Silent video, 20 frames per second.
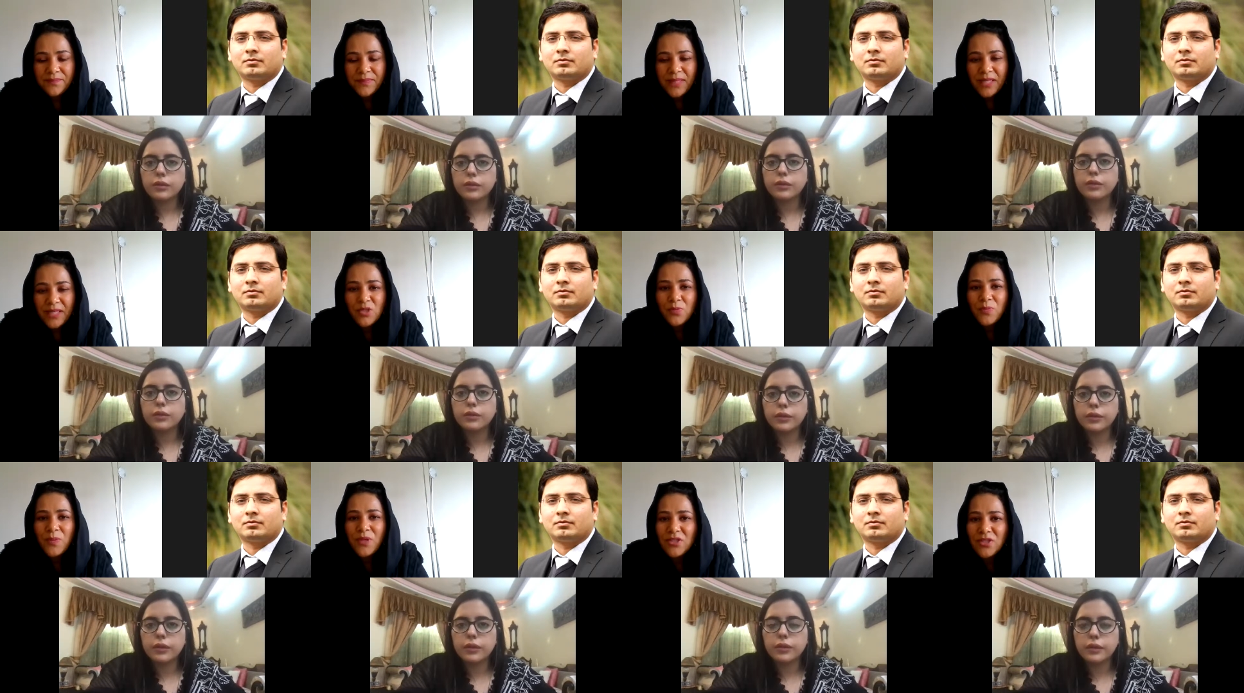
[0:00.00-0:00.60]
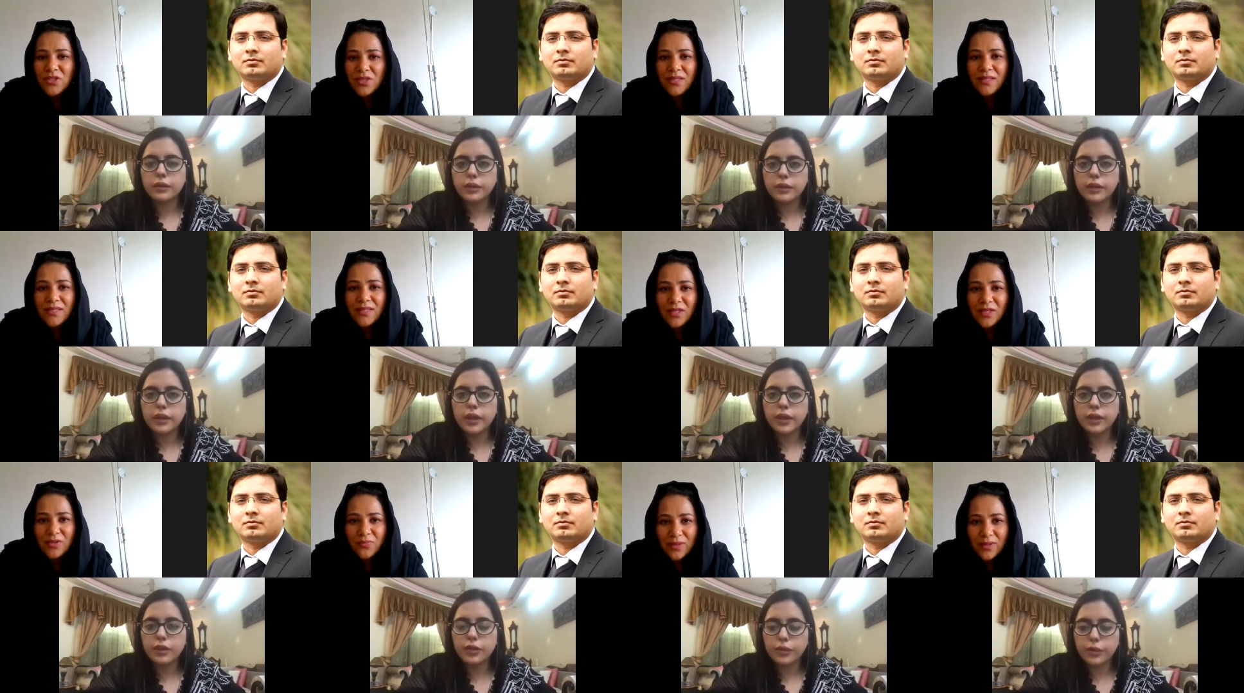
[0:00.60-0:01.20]
Speaker 1: especially
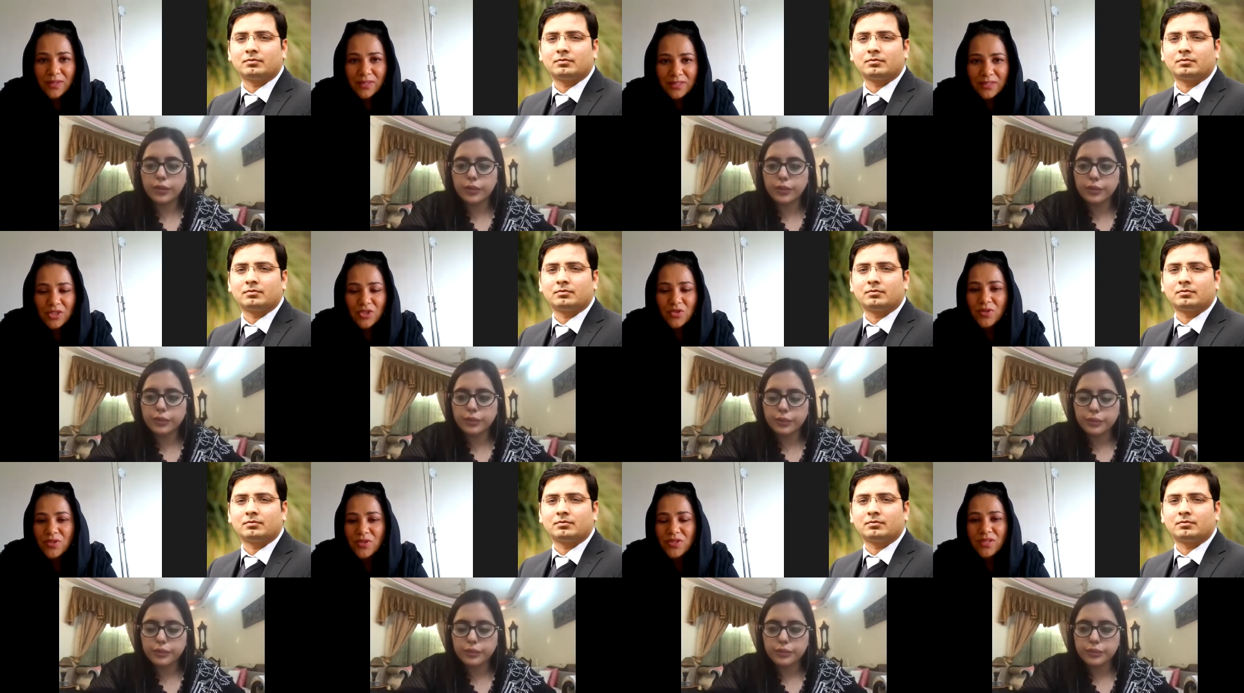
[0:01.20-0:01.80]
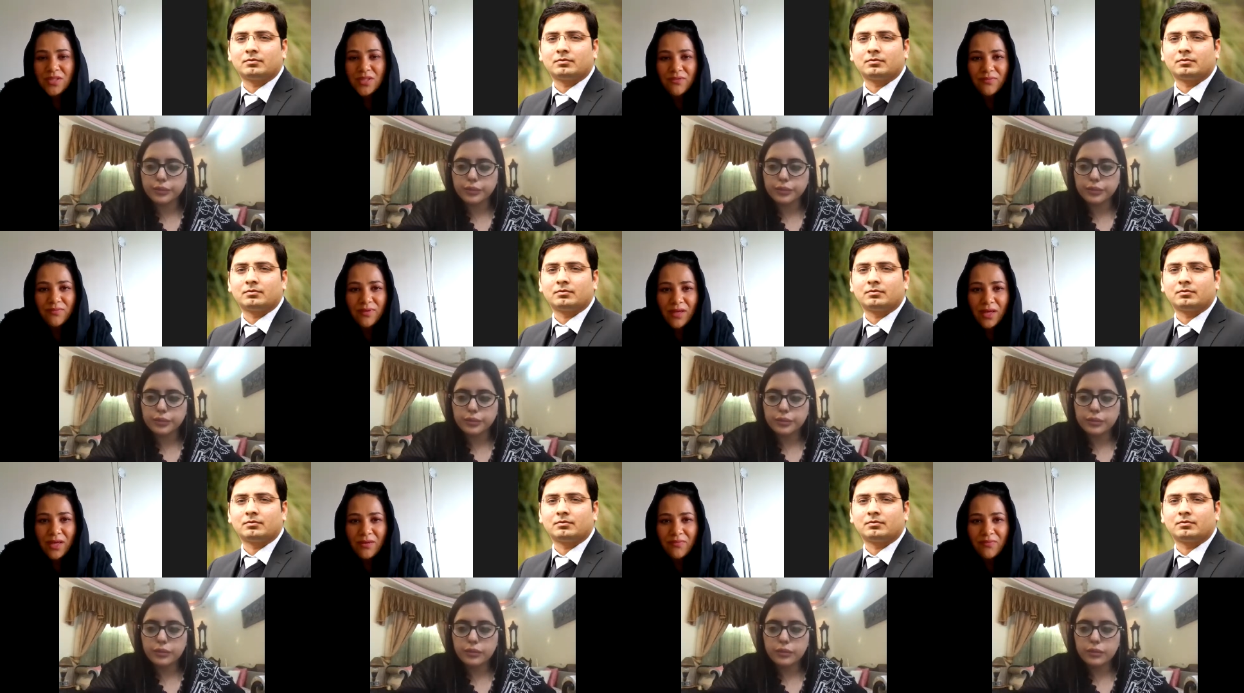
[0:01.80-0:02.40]
that what the situation that we
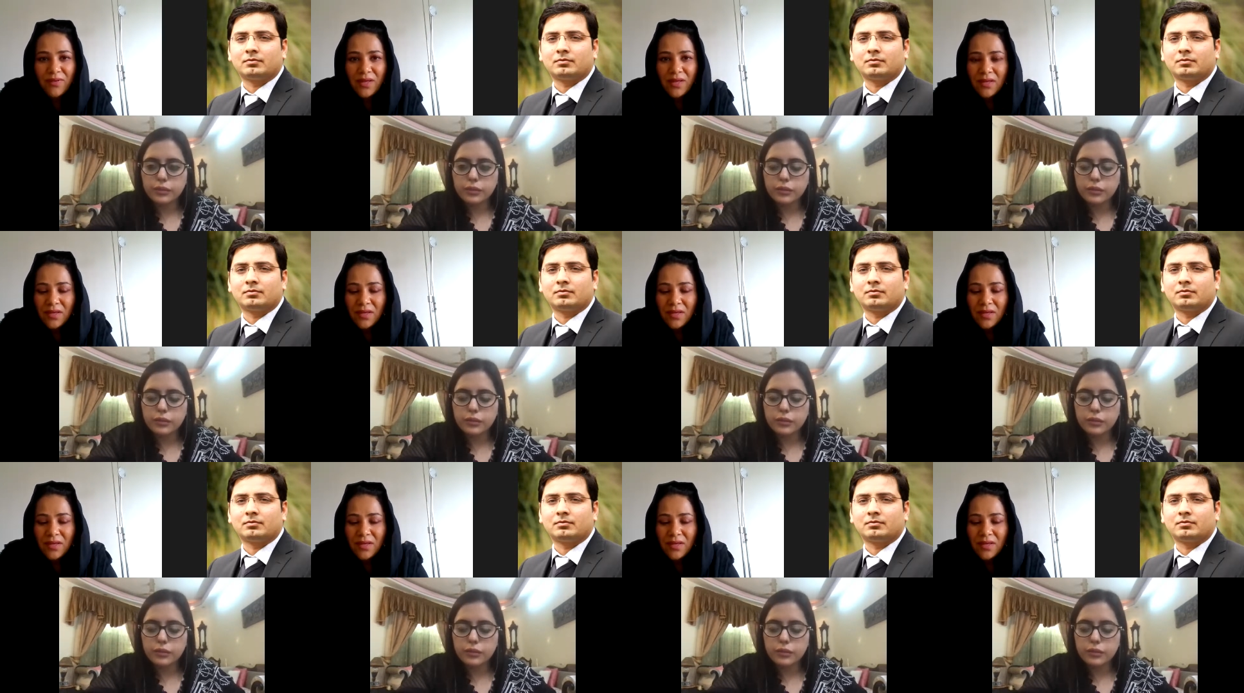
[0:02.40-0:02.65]
have